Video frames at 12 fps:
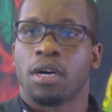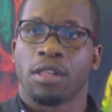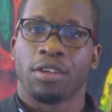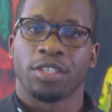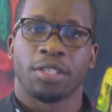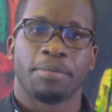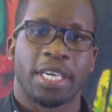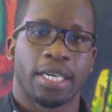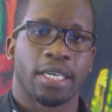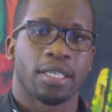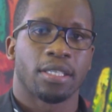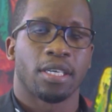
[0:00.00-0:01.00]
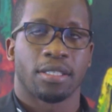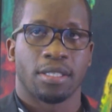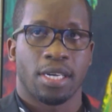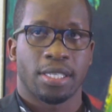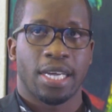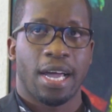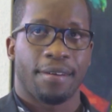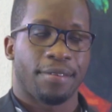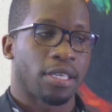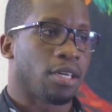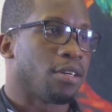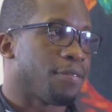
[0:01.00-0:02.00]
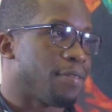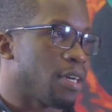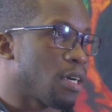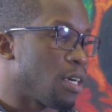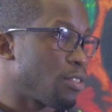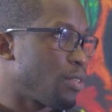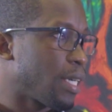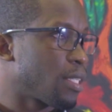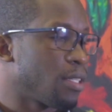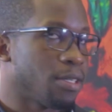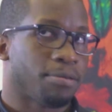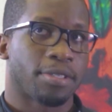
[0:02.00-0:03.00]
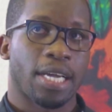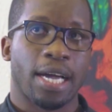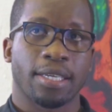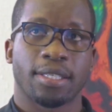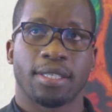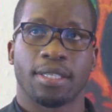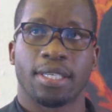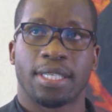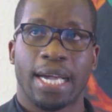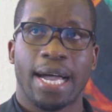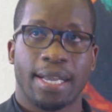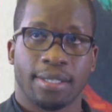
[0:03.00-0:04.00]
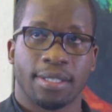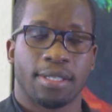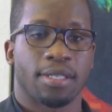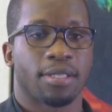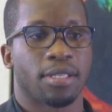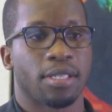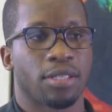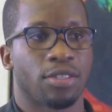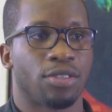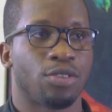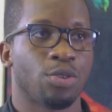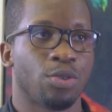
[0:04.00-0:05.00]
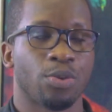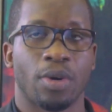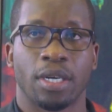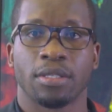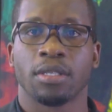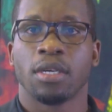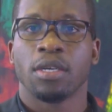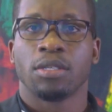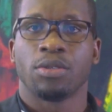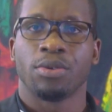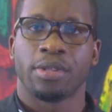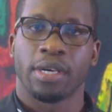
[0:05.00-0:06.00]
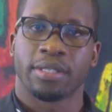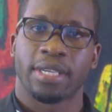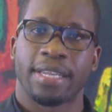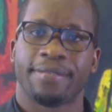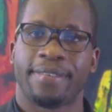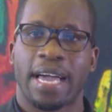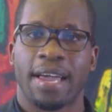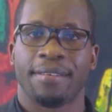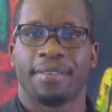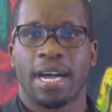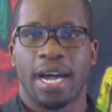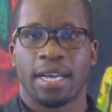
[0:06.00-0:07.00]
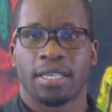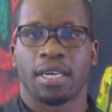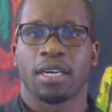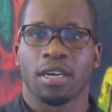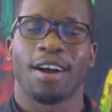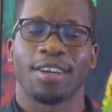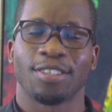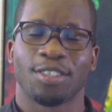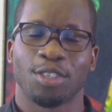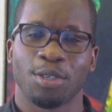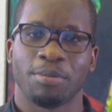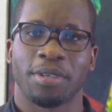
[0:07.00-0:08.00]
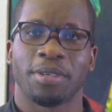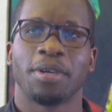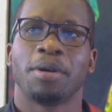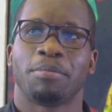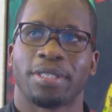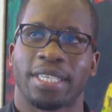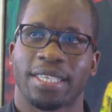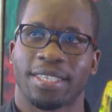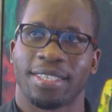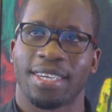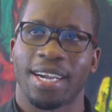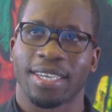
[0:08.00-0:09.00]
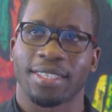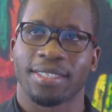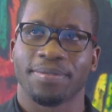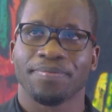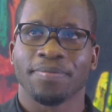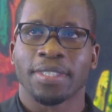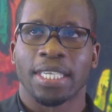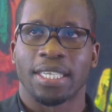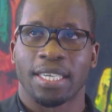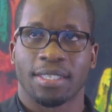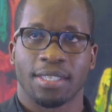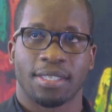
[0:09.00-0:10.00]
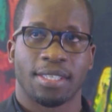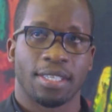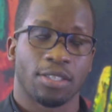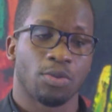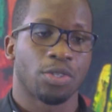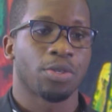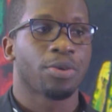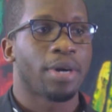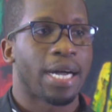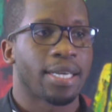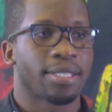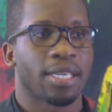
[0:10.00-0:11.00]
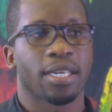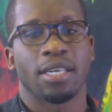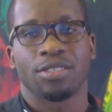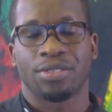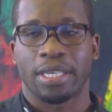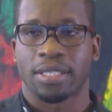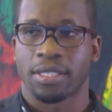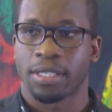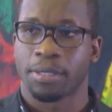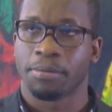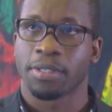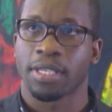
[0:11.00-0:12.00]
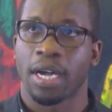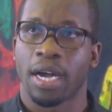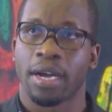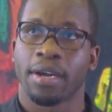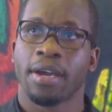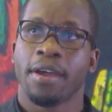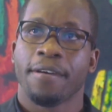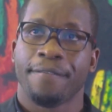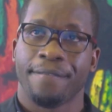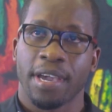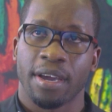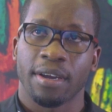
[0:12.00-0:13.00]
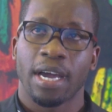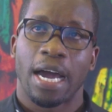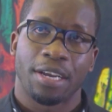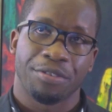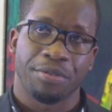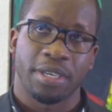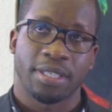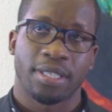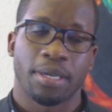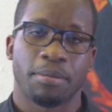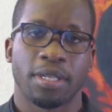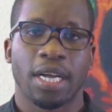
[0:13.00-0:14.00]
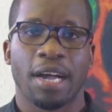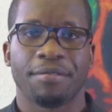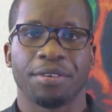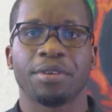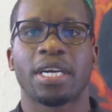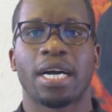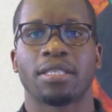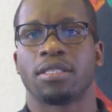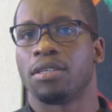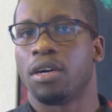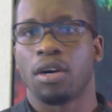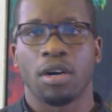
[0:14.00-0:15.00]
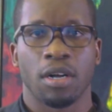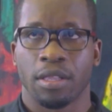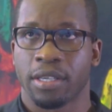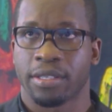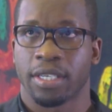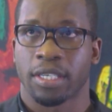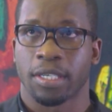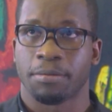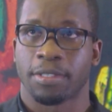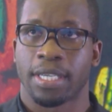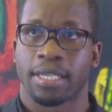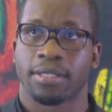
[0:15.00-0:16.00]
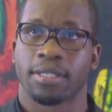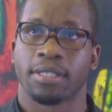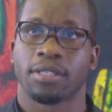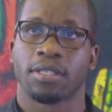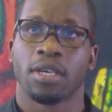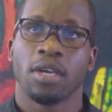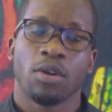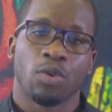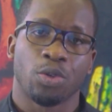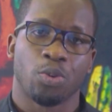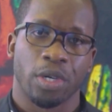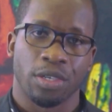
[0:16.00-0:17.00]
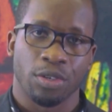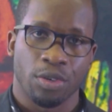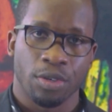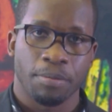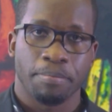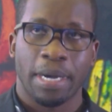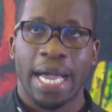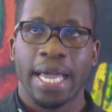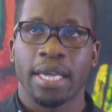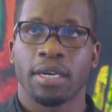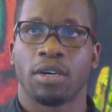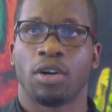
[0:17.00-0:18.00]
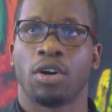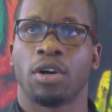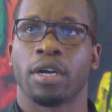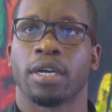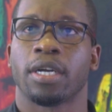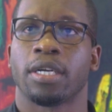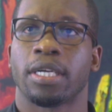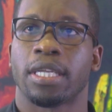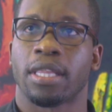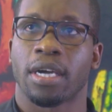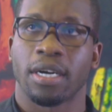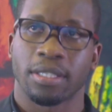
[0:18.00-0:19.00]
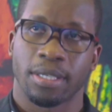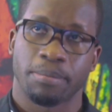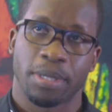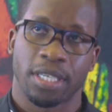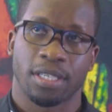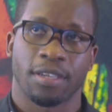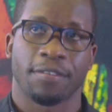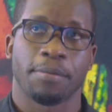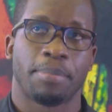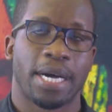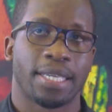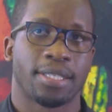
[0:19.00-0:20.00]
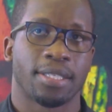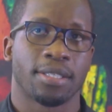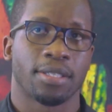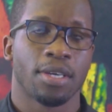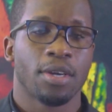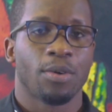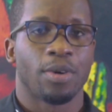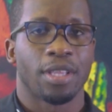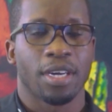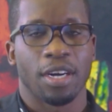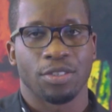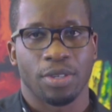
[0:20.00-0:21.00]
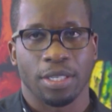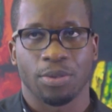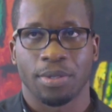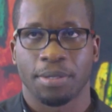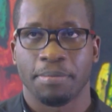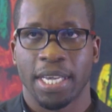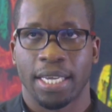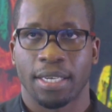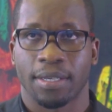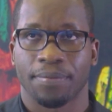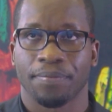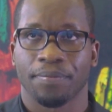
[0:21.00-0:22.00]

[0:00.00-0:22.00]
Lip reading: Although Jamaica does not have an Unfair Contract Terms Act, it has, since June 1, 2005, had a Consumer Protection Act in existence, which requires that contract terms are fair and reasonable, having regard to all the circumstances which were known by or in the contemplation of the parties when the contract was made.